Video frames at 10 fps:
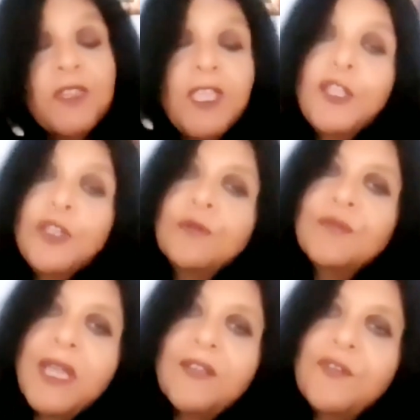Thank you,
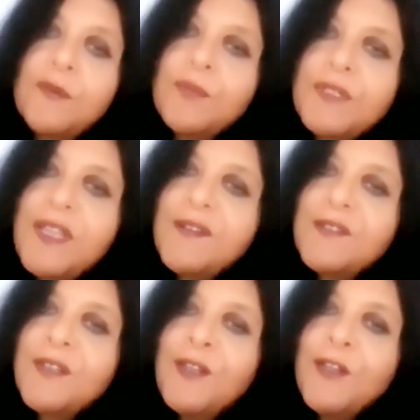Catherine
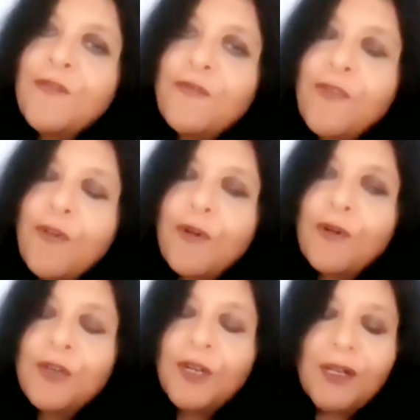Pettet,
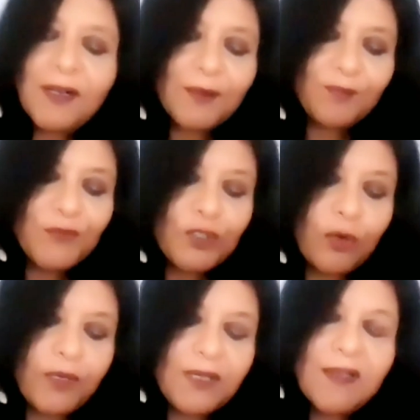for
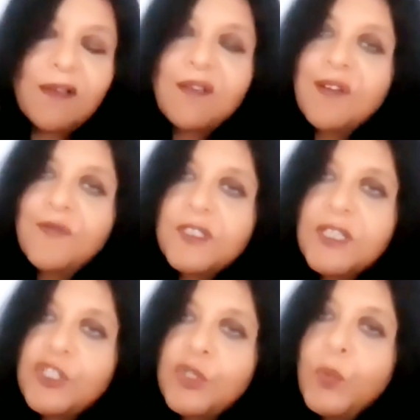joining our
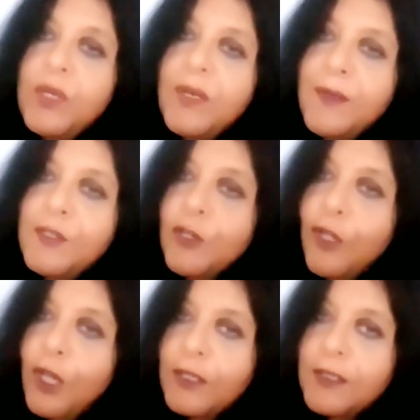conversation. We learned a
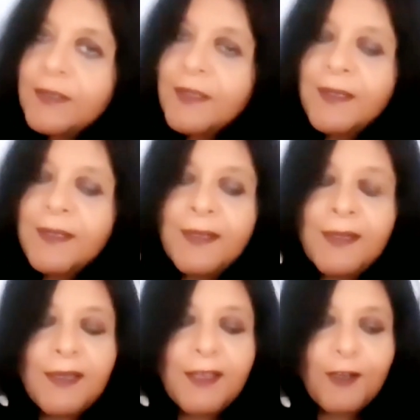lot
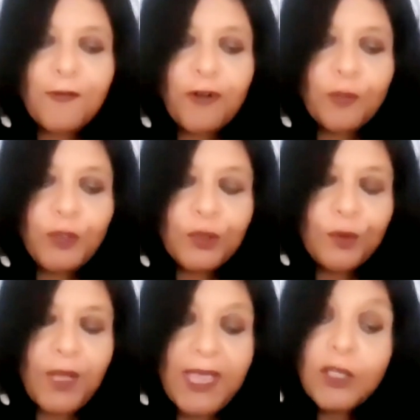from
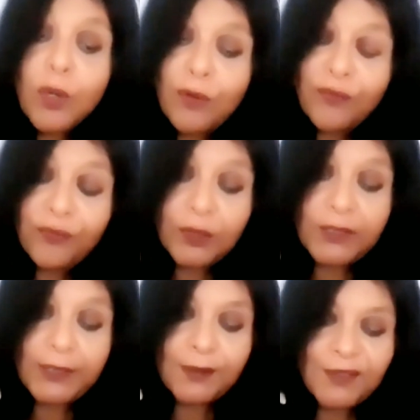you, and
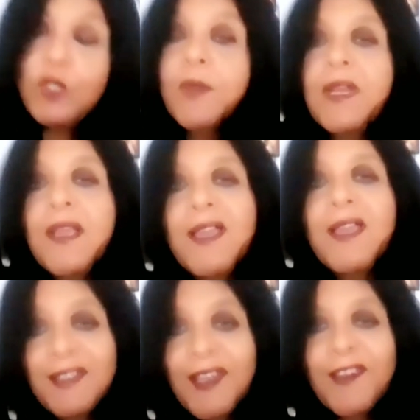hopefully you can
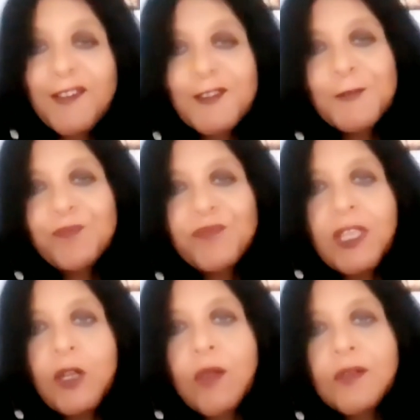guide us
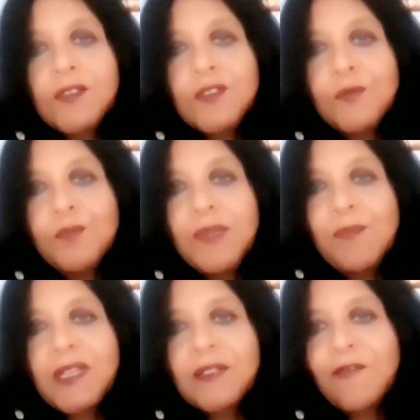in order to be
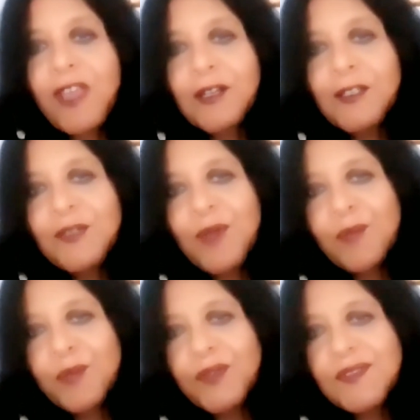better faculty
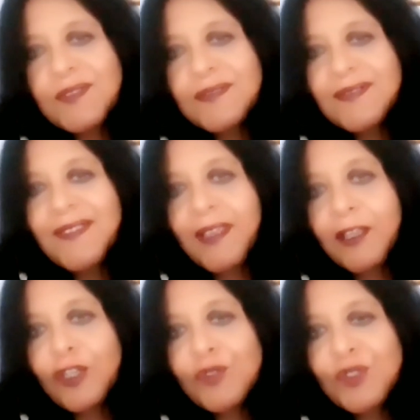members.
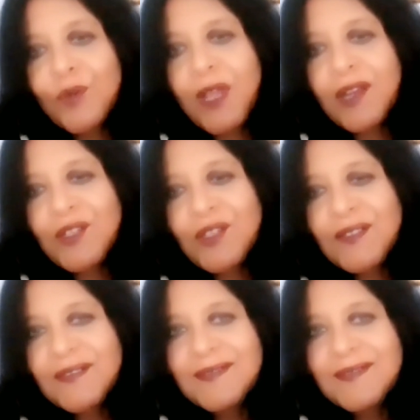Thank you so much.